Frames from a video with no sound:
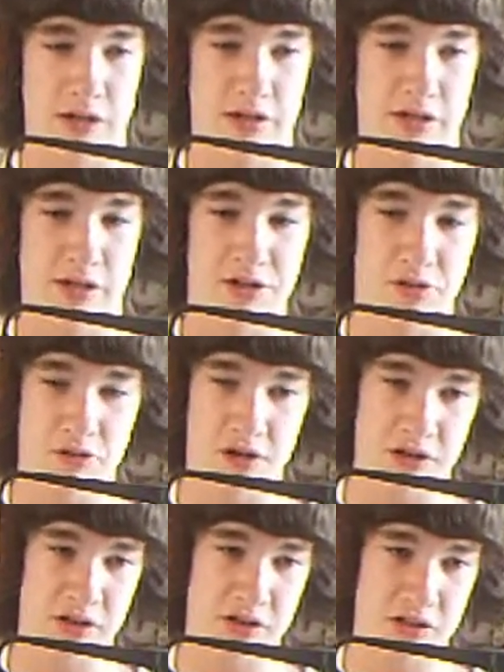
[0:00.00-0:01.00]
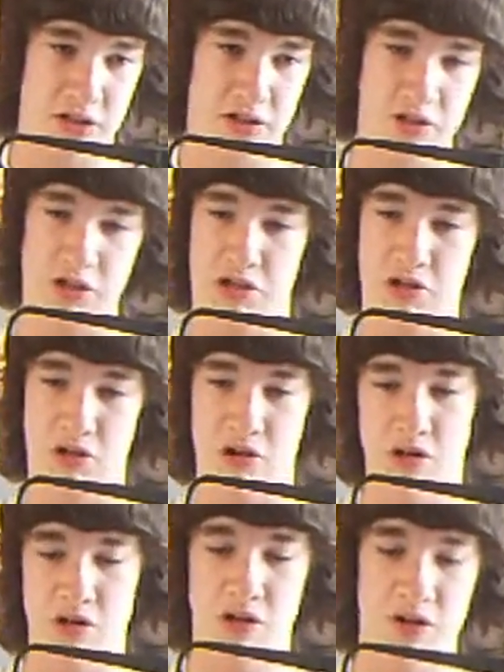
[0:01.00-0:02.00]
Delta ring, sight
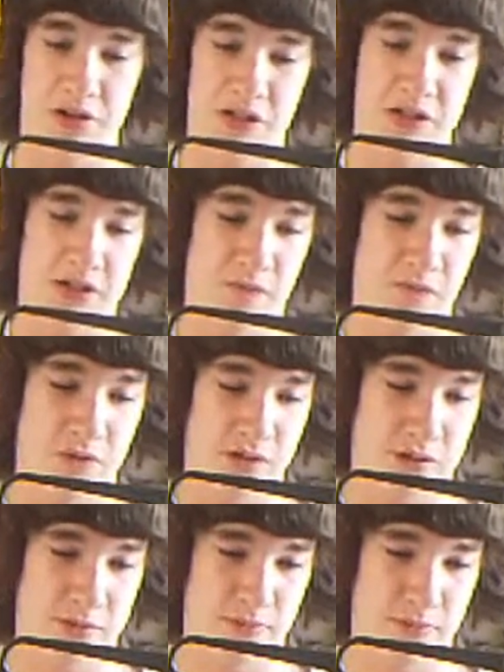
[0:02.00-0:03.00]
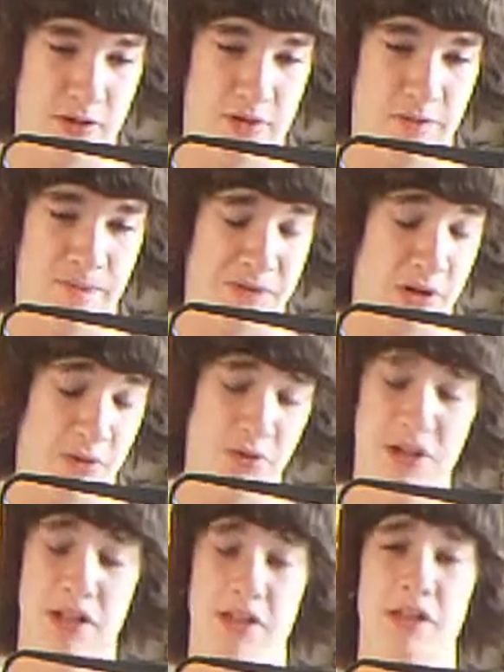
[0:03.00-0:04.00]
adjuster, all of that stuff is metal.
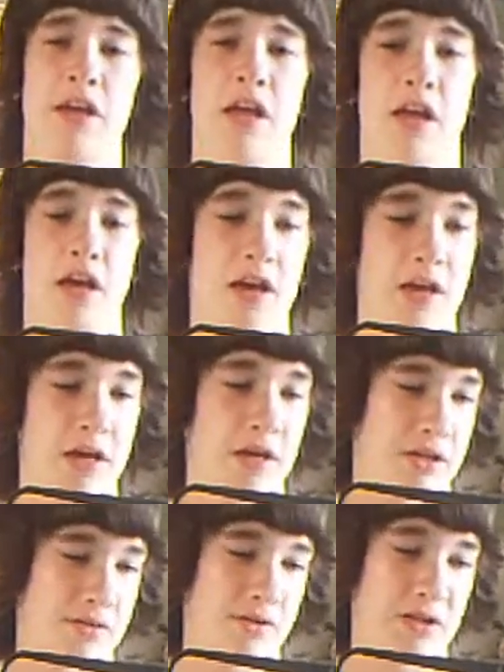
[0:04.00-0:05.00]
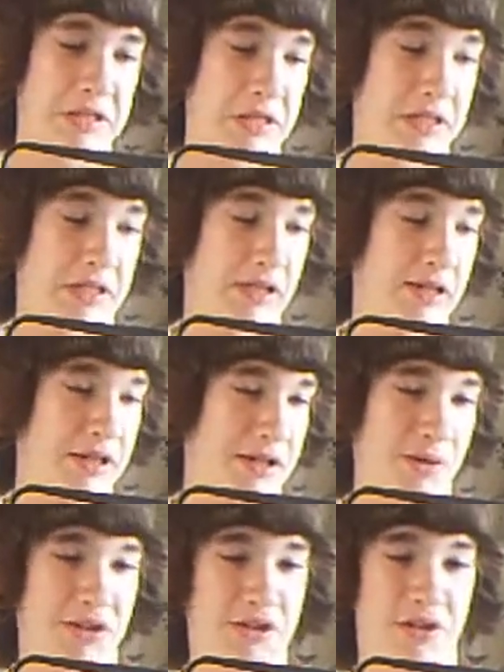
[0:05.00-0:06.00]
Some of the things I didn't like
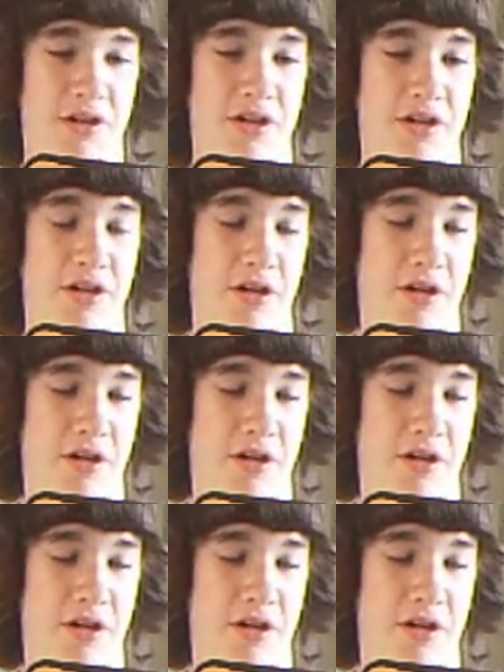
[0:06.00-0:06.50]
about the gun,